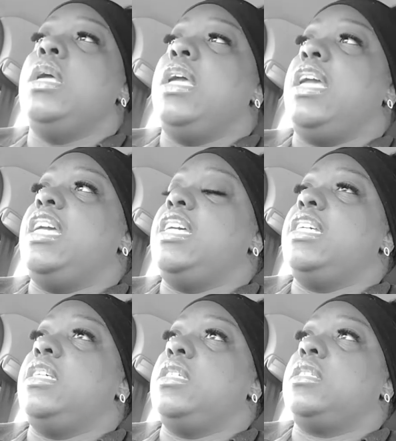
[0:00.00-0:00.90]

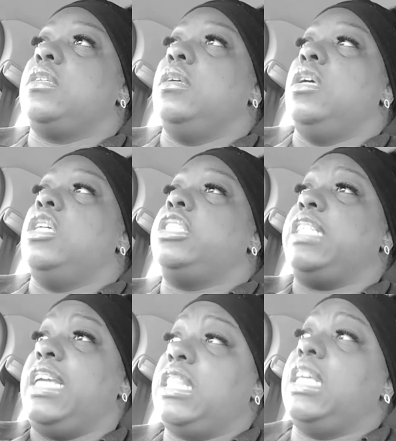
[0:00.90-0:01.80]
is
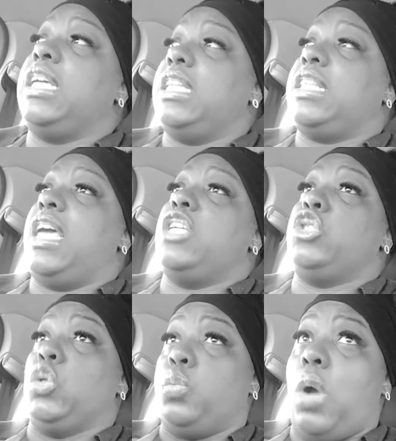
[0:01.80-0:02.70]
she think that
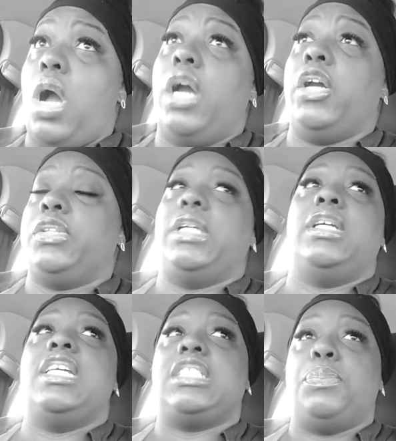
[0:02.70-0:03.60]
Jerrod
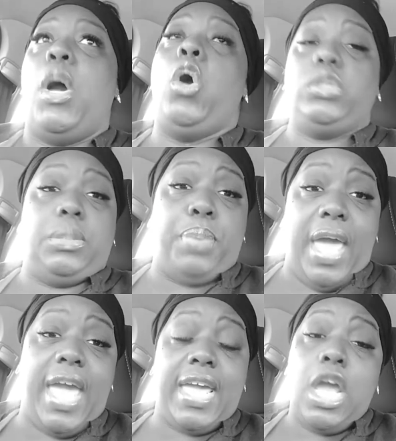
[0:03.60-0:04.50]
is supposed to
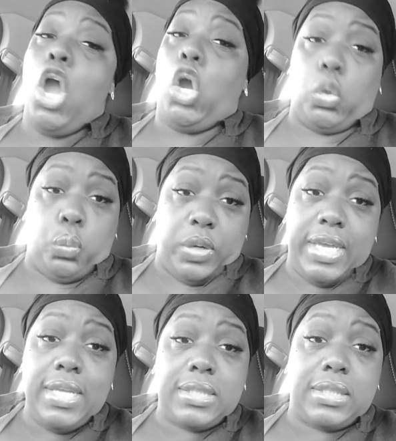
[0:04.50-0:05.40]
pay her
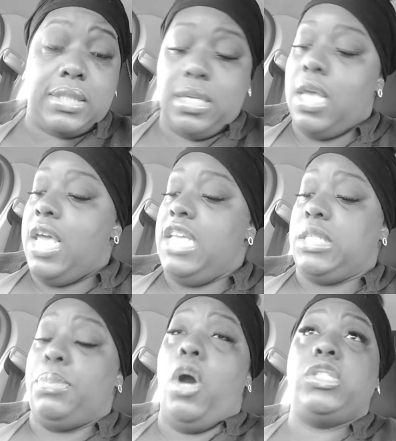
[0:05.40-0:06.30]
rent. He's
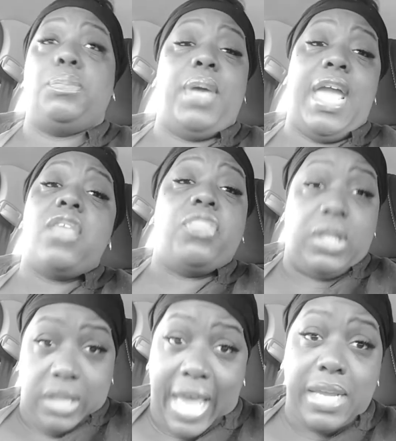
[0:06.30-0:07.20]
supposed to pay the
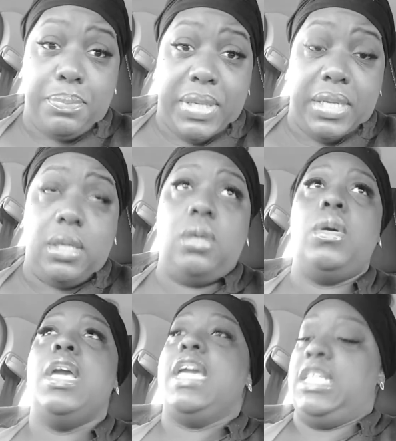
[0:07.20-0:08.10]
light bill.
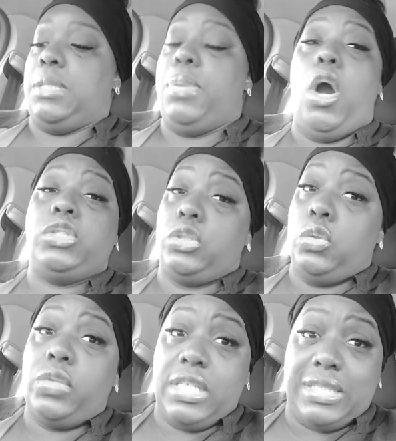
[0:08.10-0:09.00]
He's supposed to
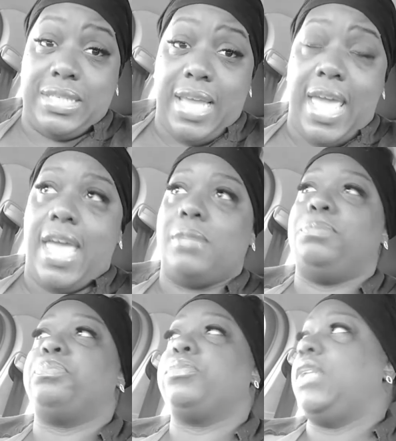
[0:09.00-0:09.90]
do this and that.
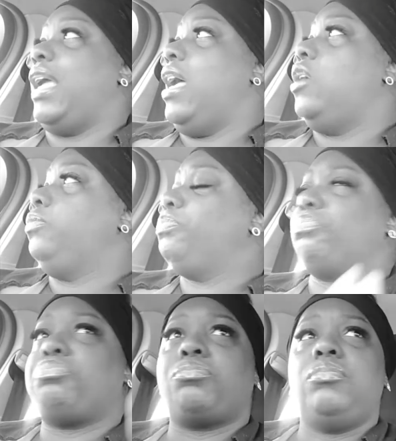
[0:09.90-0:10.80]
Now,
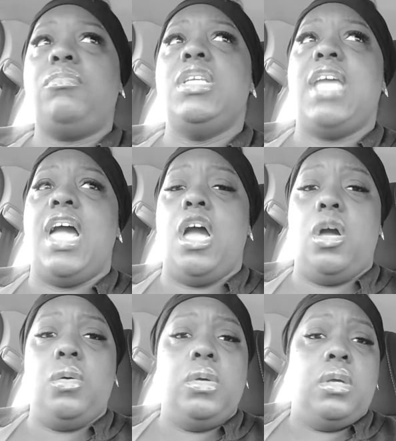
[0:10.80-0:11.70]
y'all,